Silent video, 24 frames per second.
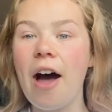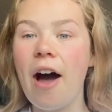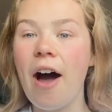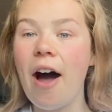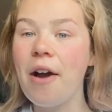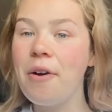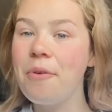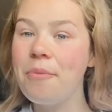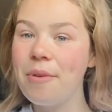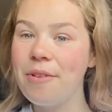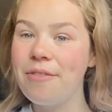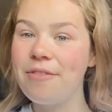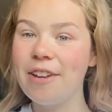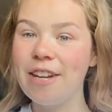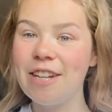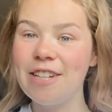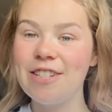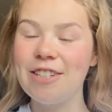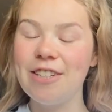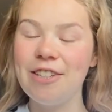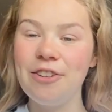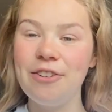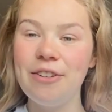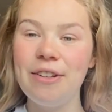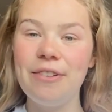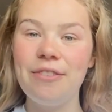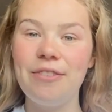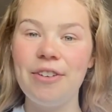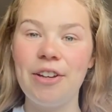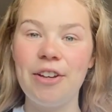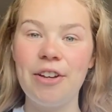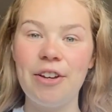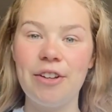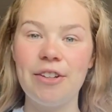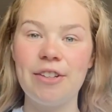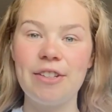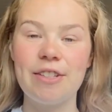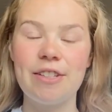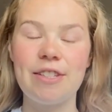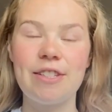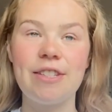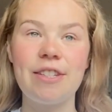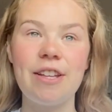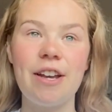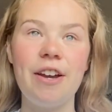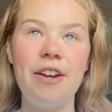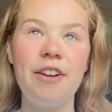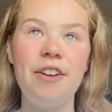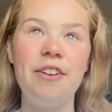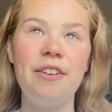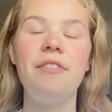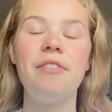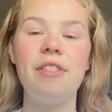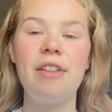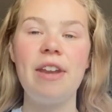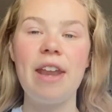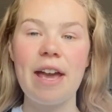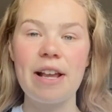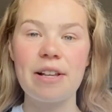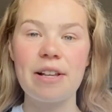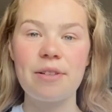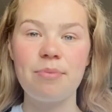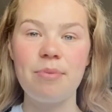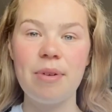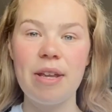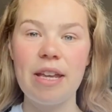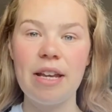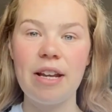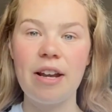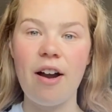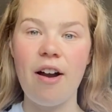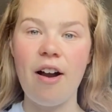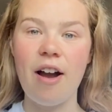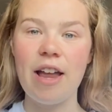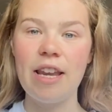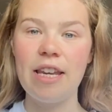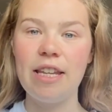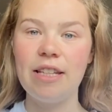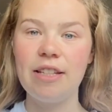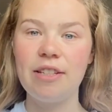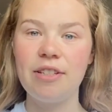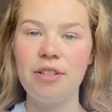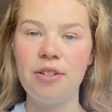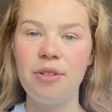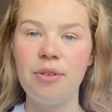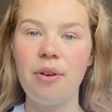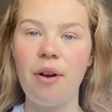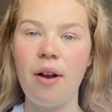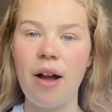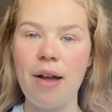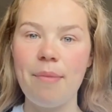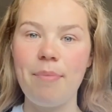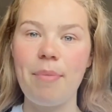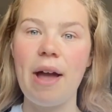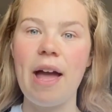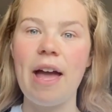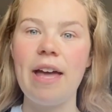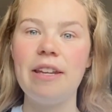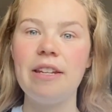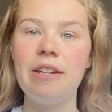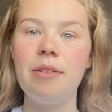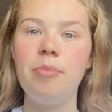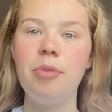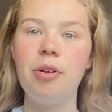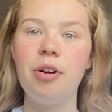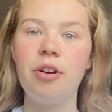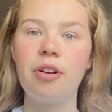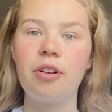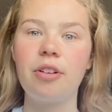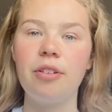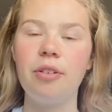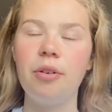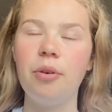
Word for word: I will be finishing uni for good. So the next week I need to hide my head in a book